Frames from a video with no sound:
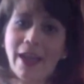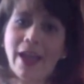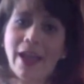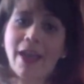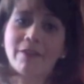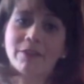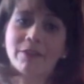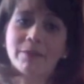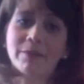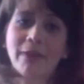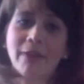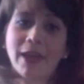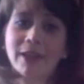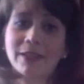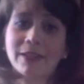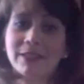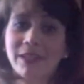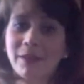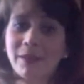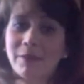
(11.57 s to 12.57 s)
I have a
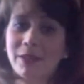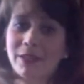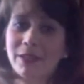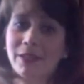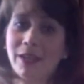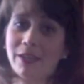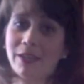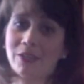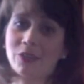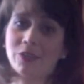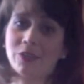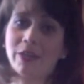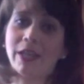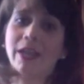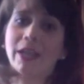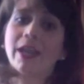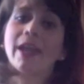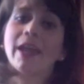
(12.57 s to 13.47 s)
macadamia nut tree,